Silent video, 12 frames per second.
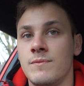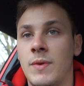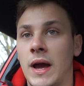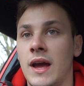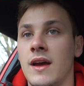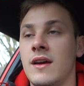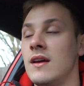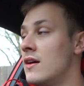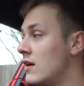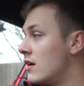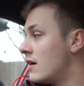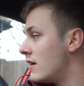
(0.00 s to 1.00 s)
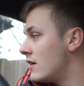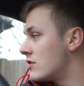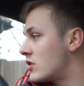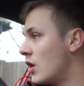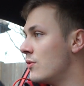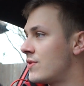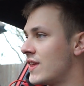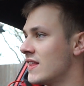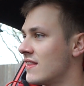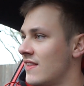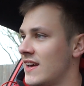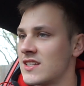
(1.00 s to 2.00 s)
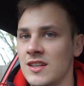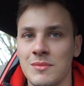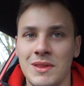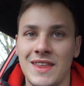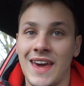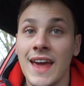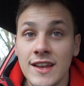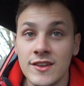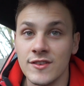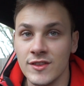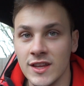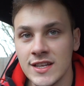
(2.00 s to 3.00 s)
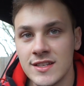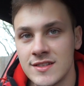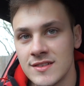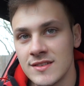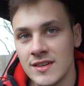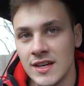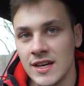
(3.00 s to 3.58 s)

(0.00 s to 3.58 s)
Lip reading: but don't think that that's going to be the end of this,